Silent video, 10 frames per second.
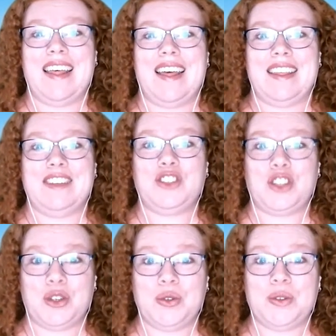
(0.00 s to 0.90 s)
There's
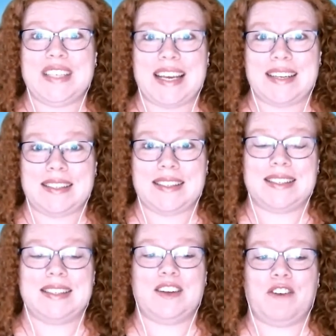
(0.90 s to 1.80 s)
two tests
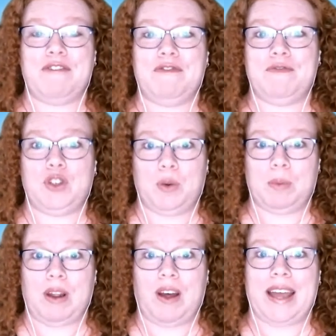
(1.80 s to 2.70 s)
to
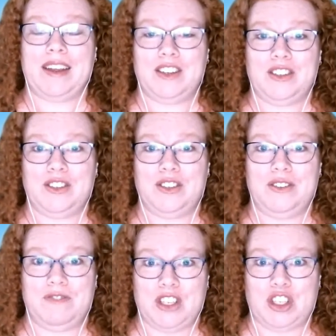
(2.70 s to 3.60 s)
apply
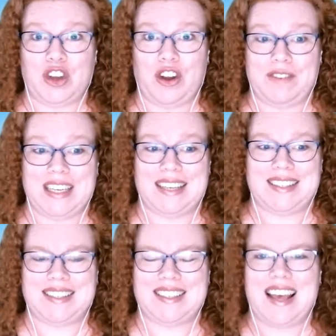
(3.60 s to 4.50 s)
for the turnover
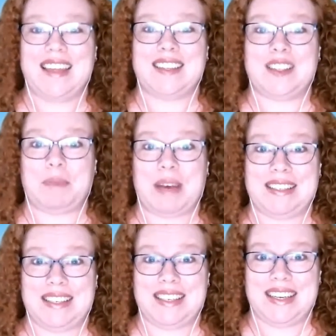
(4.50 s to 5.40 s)
test. There's the
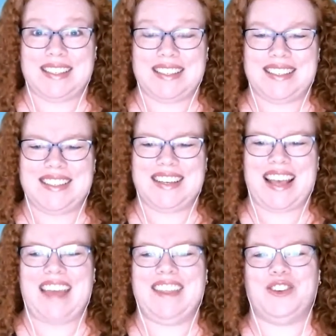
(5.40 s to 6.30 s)
basic test
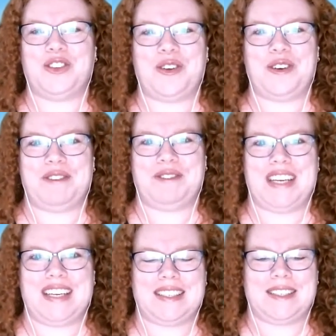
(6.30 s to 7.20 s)
and the alternative
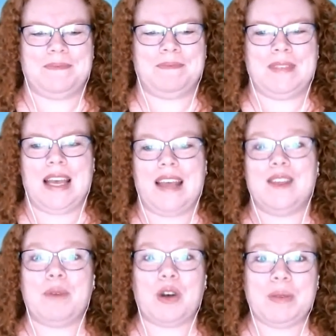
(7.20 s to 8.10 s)
test. At the
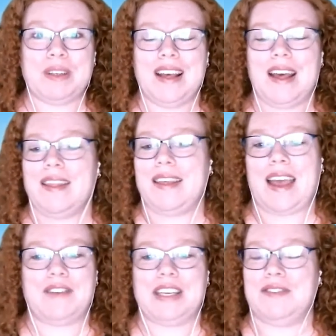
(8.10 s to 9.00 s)
moment, they
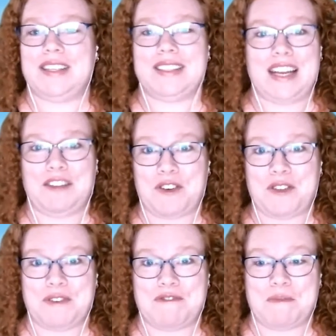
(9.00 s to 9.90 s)
haven't given us any further
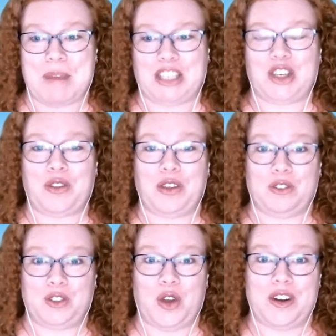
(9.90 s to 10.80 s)
information on the
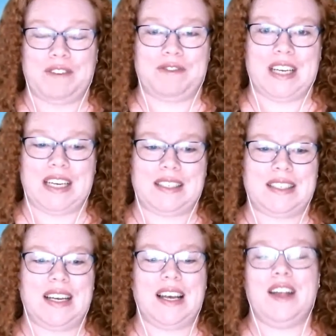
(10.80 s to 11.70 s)
alternative test.
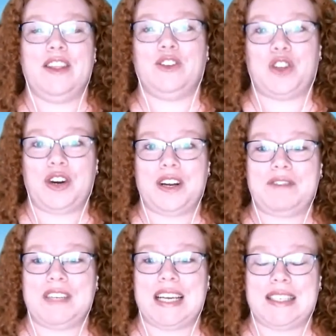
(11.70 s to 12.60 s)
The alternative
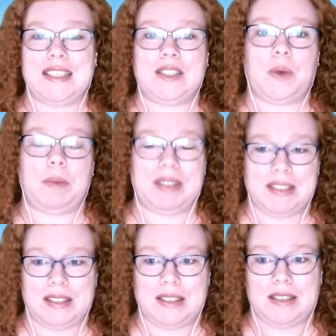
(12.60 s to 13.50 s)
test is where
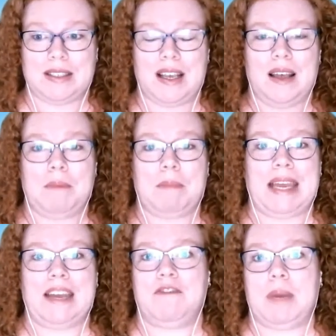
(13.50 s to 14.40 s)
businesses may
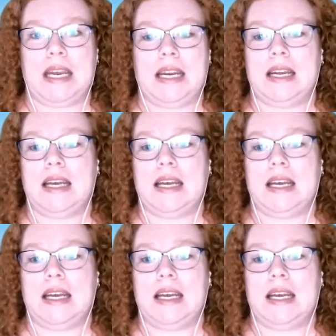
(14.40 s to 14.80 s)
have been